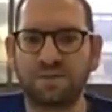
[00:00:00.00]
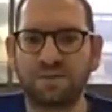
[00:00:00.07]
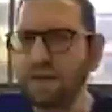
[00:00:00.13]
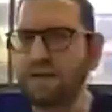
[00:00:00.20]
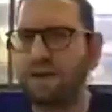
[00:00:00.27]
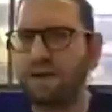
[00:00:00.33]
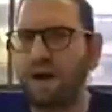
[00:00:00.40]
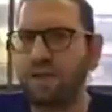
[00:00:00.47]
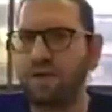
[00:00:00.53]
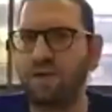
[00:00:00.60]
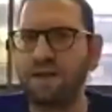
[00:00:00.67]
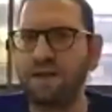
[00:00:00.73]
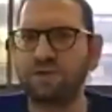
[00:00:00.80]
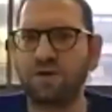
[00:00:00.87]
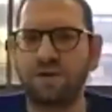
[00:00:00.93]
The other
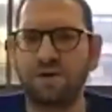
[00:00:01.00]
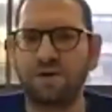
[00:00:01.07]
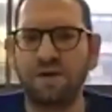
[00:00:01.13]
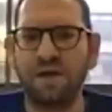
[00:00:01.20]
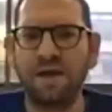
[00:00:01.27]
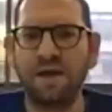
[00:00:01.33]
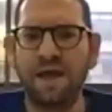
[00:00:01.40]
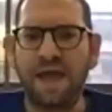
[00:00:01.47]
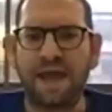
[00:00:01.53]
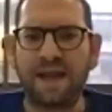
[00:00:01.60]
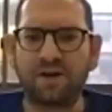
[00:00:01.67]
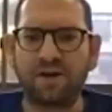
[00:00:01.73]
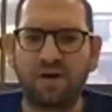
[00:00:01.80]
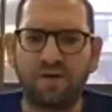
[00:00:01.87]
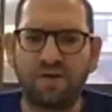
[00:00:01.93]
ones are the
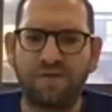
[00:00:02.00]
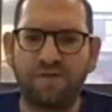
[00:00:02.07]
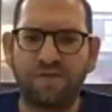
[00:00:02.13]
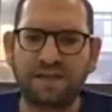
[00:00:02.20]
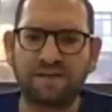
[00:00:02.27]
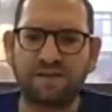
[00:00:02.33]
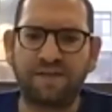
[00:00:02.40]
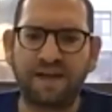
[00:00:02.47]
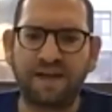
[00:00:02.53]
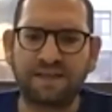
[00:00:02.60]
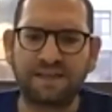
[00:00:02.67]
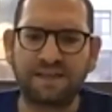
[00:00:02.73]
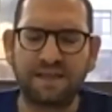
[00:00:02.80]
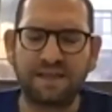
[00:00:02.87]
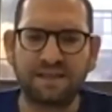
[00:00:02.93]
adeno-vector
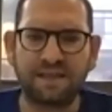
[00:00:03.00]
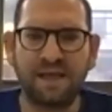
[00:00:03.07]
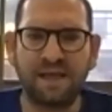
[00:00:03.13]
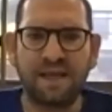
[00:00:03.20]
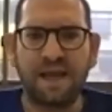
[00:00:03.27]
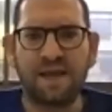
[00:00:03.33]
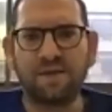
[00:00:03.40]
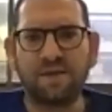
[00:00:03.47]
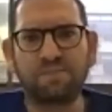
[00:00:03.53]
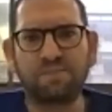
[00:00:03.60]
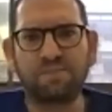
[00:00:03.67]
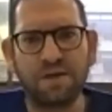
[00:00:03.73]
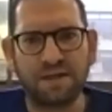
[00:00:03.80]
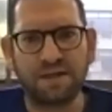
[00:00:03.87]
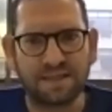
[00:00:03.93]
vaccines and the
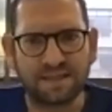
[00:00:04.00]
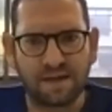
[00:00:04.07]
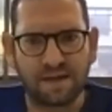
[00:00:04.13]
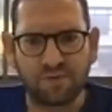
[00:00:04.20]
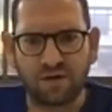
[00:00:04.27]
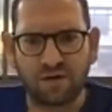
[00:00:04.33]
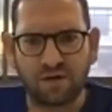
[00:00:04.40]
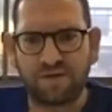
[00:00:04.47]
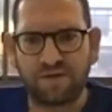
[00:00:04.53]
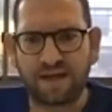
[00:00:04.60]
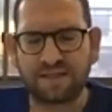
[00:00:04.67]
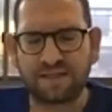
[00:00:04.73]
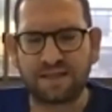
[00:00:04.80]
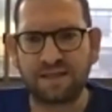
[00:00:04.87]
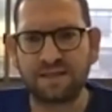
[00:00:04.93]
protein subunit
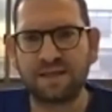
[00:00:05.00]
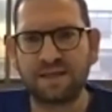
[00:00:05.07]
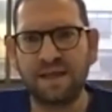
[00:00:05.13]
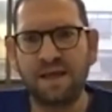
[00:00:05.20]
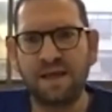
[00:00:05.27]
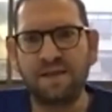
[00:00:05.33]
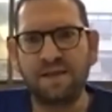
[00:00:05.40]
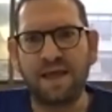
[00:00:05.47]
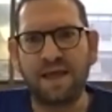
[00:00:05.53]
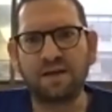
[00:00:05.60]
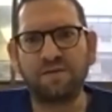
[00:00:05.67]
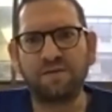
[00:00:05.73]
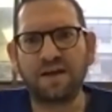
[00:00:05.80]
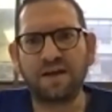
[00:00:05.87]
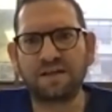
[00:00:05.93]
vaccines. The
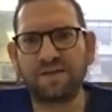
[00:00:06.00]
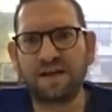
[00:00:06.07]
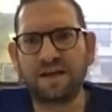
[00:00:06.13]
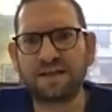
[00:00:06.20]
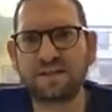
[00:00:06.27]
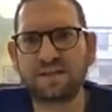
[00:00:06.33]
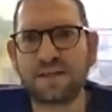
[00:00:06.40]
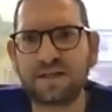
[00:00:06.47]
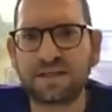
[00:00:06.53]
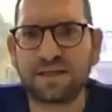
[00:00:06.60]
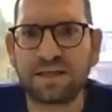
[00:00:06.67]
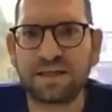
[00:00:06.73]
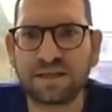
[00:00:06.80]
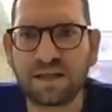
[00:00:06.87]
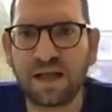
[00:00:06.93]
adeno-vector vaccines
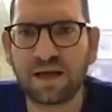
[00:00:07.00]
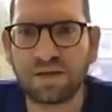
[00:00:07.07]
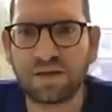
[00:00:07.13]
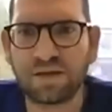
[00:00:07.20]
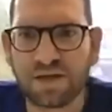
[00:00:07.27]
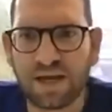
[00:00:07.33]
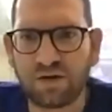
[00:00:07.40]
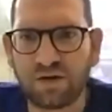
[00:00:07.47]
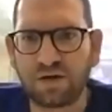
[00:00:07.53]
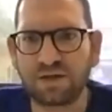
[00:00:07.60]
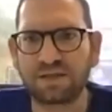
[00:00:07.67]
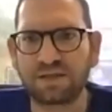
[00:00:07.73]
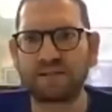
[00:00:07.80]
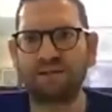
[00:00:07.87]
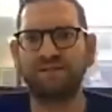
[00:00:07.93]
is like the
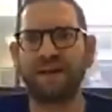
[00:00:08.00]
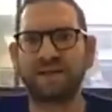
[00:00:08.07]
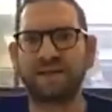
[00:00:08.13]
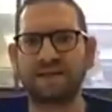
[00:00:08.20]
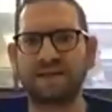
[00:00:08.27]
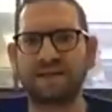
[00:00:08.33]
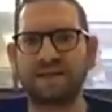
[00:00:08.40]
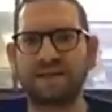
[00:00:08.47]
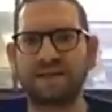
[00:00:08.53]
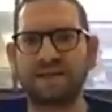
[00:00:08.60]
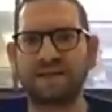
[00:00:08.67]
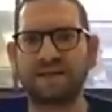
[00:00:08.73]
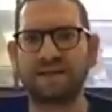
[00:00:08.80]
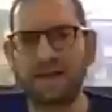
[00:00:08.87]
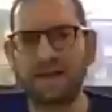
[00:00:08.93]
Chadox vaccine.
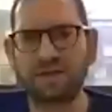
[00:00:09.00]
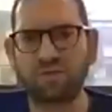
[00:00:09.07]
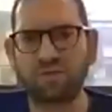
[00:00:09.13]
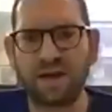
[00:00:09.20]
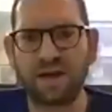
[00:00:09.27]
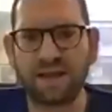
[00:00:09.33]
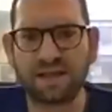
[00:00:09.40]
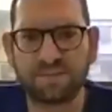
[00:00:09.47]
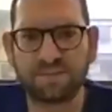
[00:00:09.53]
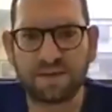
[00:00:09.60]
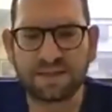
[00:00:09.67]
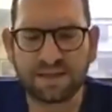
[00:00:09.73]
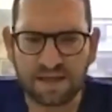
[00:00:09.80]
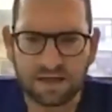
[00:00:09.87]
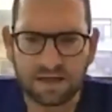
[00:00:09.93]
That's the one that's being
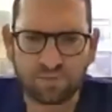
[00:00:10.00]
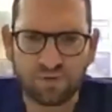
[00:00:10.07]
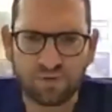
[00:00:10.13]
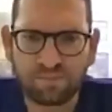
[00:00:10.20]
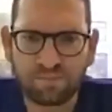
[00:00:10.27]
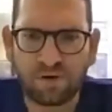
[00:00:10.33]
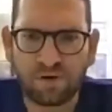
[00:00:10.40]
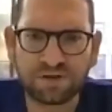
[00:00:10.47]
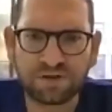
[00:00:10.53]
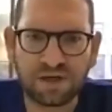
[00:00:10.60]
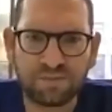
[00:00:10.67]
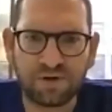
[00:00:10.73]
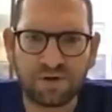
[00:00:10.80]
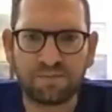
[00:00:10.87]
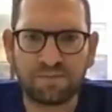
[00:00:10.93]
studied with Prof.
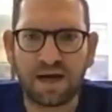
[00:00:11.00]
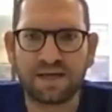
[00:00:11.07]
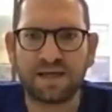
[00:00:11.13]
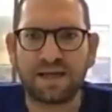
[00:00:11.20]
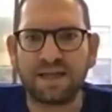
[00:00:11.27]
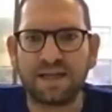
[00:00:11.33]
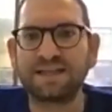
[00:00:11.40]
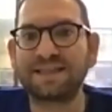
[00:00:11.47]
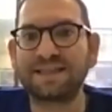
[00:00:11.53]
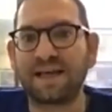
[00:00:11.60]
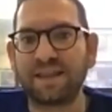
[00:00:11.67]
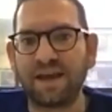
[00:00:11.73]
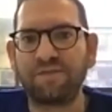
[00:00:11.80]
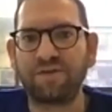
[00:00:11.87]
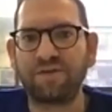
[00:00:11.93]
Shabir Madi in South
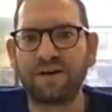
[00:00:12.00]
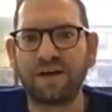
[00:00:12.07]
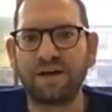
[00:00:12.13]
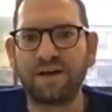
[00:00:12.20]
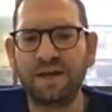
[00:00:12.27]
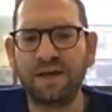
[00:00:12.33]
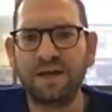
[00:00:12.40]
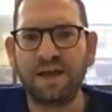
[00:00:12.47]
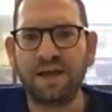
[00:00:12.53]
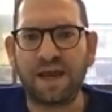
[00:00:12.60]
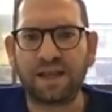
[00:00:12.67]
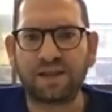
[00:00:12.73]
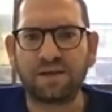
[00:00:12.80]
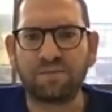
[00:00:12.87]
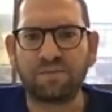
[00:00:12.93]
Africa at
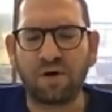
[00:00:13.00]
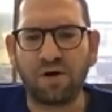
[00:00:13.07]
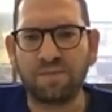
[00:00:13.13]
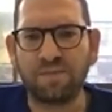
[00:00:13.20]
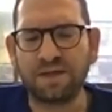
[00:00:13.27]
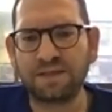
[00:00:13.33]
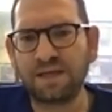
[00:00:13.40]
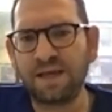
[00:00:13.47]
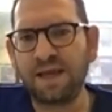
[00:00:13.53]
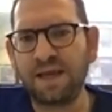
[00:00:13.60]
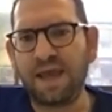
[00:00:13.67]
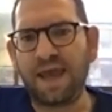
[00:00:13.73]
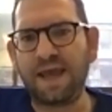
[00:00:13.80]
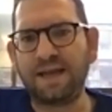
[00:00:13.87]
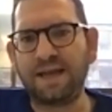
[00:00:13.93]
the moment.
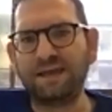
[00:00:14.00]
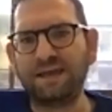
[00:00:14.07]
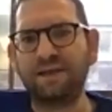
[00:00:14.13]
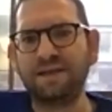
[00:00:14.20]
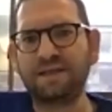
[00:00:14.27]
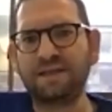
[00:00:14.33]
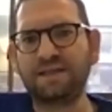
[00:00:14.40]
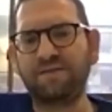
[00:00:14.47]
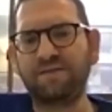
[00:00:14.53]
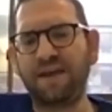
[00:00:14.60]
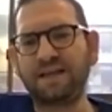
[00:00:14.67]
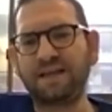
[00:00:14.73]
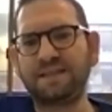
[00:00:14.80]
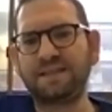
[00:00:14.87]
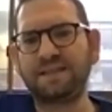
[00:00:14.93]
And this is a
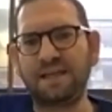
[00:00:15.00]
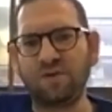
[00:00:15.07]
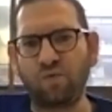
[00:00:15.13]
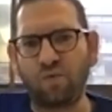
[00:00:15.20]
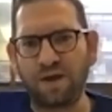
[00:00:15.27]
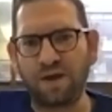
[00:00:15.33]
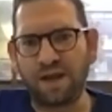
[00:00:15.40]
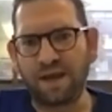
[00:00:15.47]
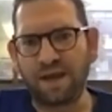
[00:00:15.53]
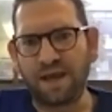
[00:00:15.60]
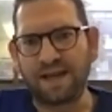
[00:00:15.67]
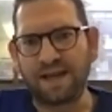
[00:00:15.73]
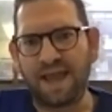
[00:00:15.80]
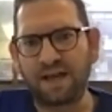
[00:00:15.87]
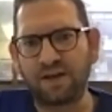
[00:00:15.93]
vaccine where
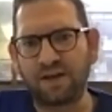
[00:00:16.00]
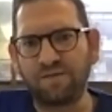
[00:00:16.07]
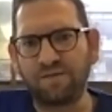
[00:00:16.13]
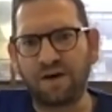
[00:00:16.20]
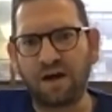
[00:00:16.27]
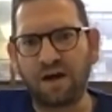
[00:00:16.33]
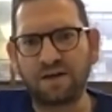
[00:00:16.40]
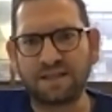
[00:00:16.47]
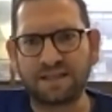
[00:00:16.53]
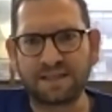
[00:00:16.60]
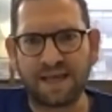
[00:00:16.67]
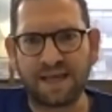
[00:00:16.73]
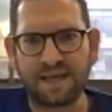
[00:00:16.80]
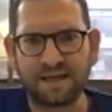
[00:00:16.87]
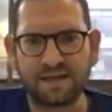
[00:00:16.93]
an adenovirus is
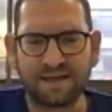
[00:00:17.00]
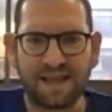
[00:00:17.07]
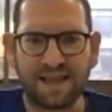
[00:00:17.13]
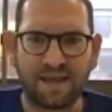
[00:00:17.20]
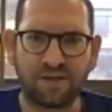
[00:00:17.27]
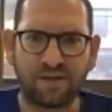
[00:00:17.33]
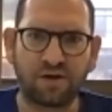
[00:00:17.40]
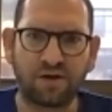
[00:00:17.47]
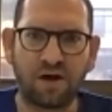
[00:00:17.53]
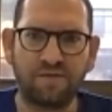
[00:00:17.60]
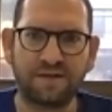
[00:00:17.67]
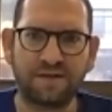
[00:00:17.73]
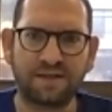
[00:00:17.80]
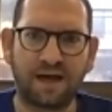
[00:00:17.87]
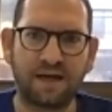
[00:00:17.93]
taken, and the
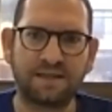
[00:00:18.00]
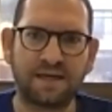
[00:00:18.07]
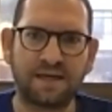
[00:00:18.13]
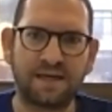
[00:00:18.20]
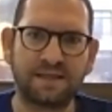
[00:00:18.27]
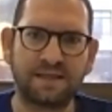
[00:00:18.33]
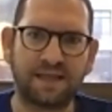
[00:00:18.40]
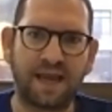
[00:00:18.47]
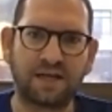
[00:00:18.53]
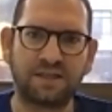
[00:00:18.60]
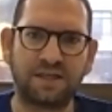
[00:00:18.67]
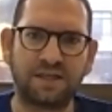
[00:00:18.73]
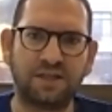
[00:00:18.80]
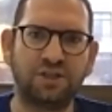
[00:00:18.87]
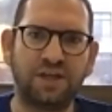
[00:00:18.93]
COVID-19 is actually
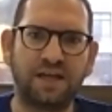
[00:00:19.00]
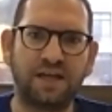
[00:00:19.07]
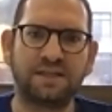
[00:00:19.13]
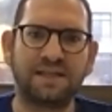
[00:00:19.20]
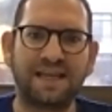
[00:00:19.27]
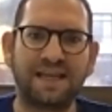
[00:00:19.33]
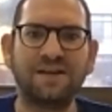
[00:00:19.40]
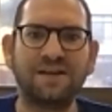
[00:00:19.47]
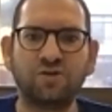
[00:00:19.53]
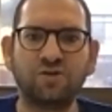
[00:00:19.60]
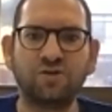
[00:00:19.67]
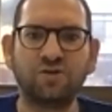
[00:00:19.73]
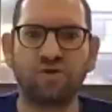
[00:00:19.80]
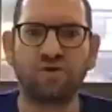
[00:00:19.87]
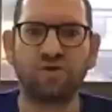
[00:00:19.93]
injected into
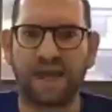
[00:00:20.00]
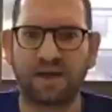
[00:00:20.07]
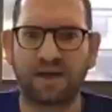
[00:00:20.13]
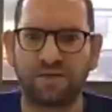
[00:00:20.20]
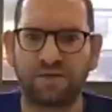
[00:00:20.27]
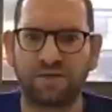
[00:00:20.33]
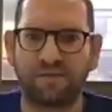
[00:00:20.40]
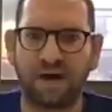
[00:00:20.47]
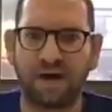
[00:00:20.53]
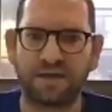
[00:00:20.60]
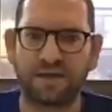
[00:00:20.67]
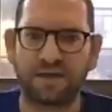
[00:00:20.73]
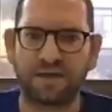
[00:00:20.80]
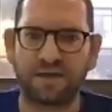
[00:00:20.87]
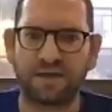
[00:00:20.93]
the adenovirus,
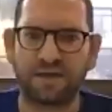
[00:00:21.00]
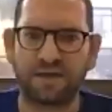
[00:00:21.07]
and it's a